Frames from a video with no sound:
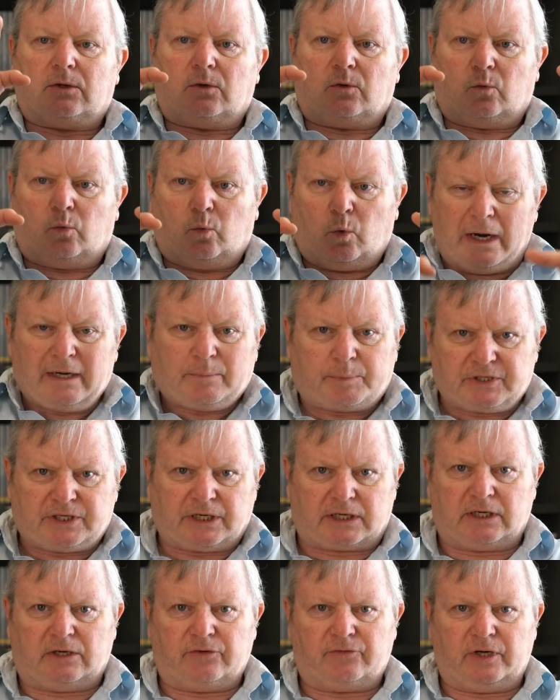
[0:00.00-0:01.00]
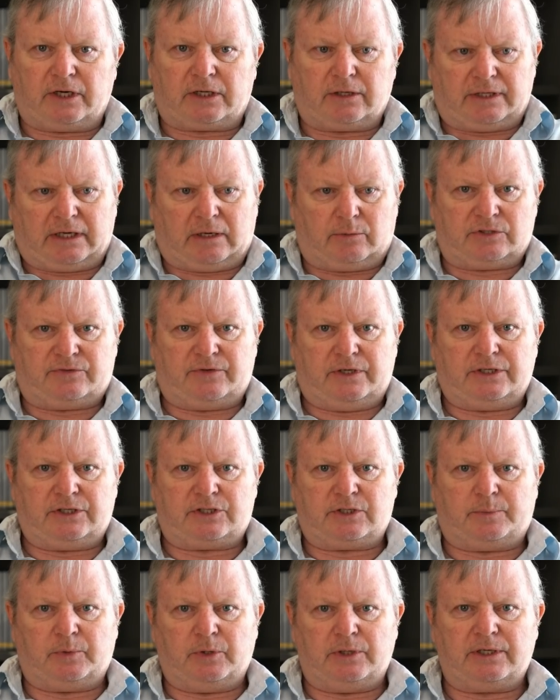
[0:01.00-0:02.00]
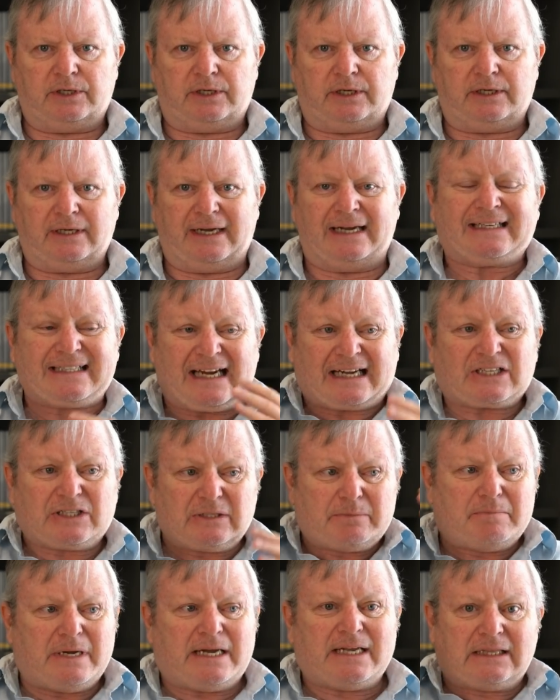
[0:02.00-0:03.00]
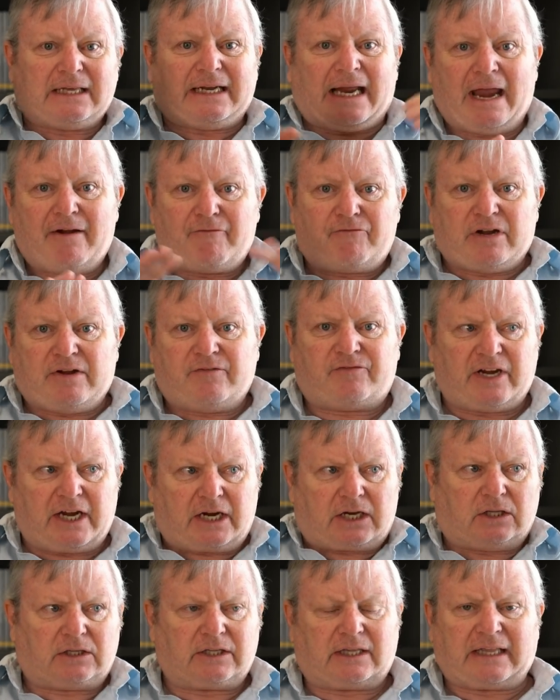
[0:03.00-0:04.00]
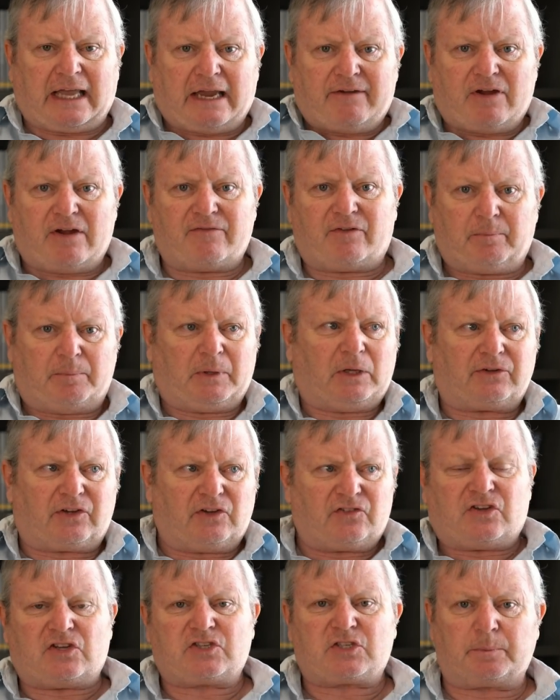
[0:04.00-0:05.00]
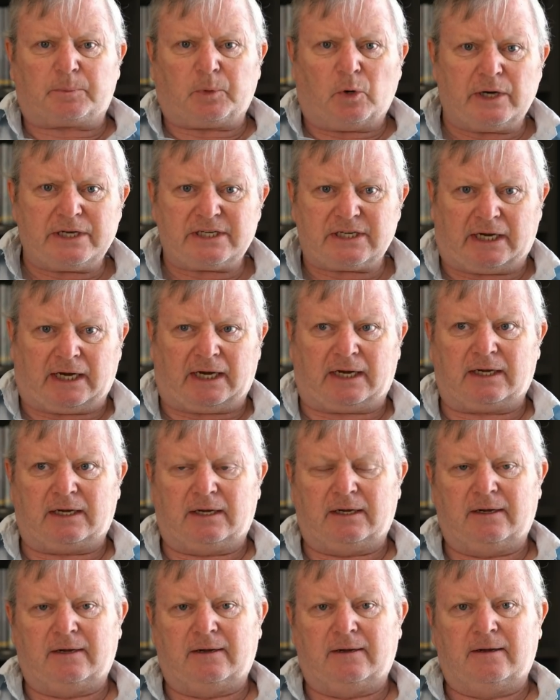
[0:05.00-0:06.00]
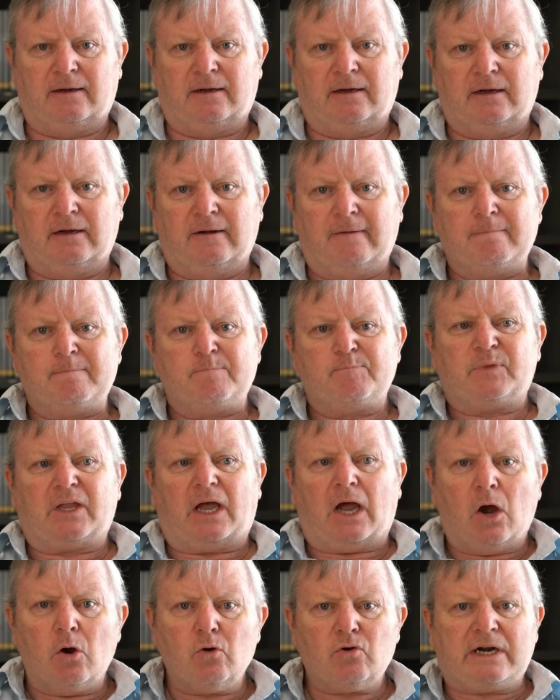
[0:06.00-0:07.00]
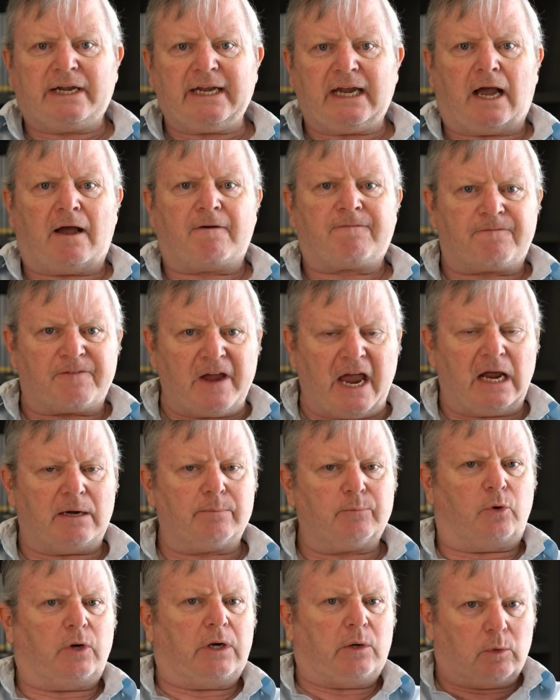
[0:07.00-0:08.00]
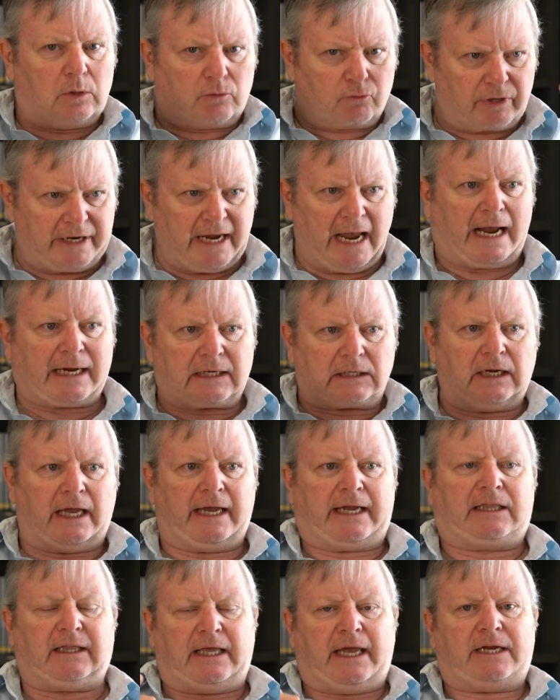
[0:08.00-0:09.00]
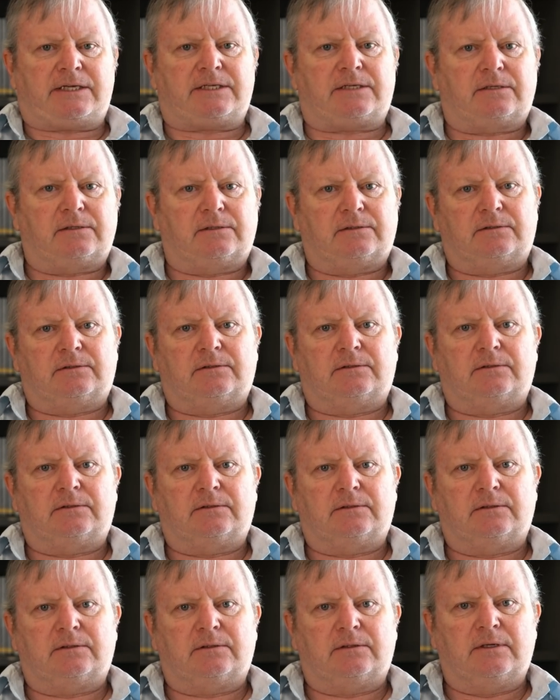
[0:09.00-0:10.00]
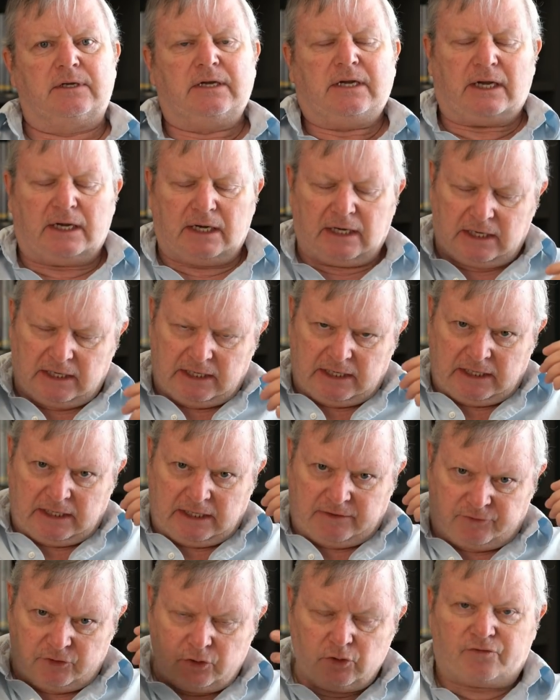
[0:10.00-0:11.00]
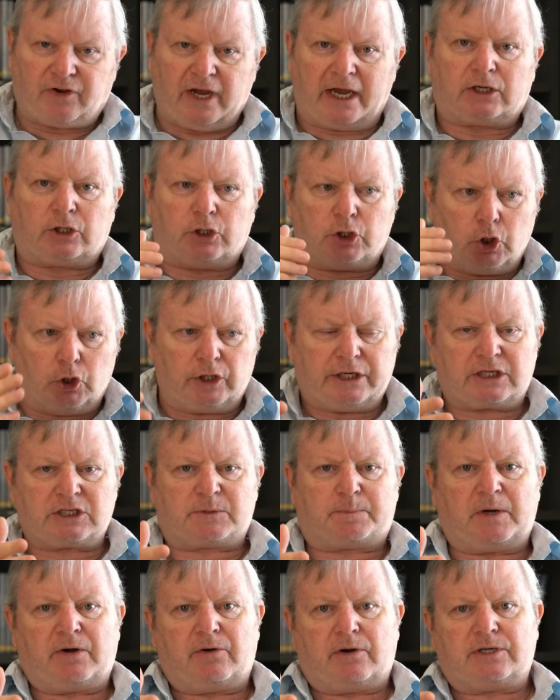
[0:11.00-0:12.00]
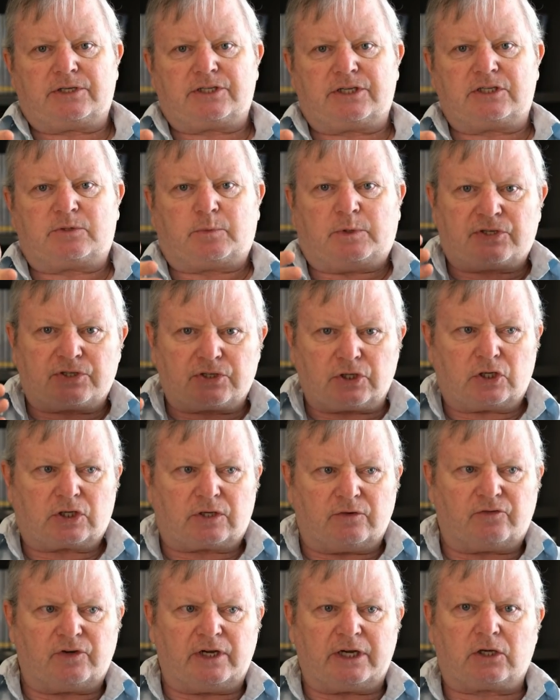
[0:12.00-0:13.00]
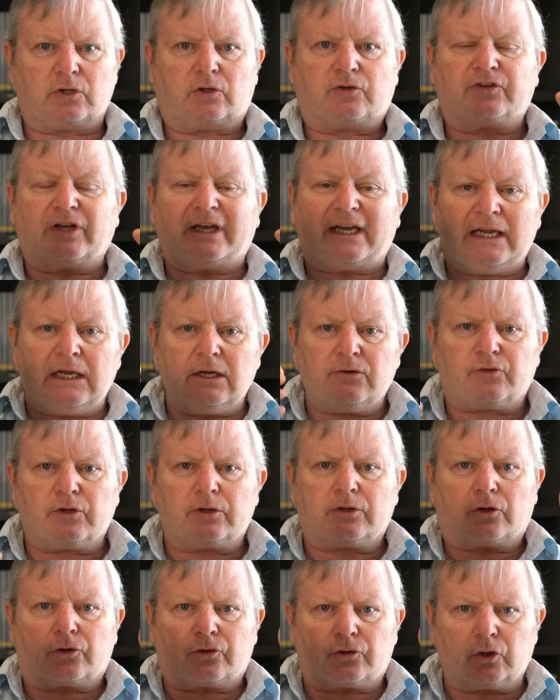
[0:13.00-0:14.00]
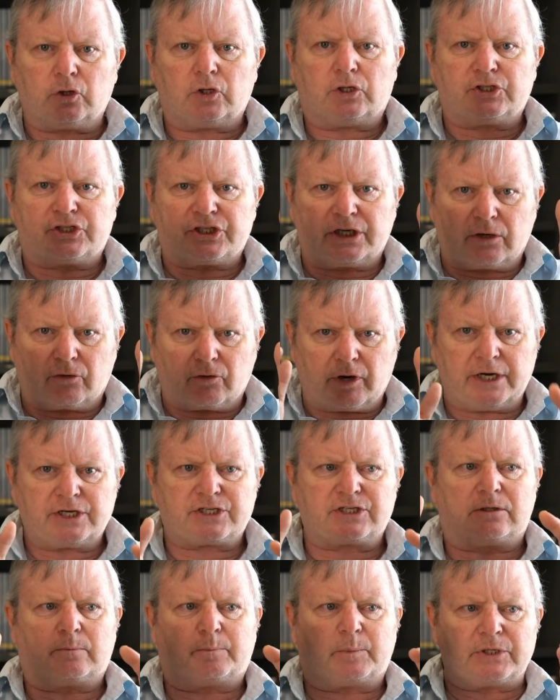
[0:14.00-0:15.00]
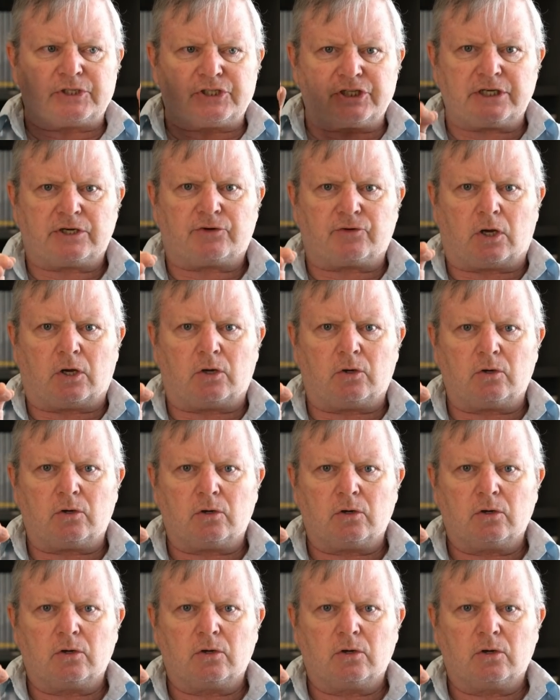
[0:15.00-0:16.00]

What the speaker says: one particular vehicle that I was very disappointed in. It doesn't mean that every vehicle that they've ever built is disappointing. Only a fanboy will react like that. And if you've had good experiences with certain vehicles, even the third generation Pajero,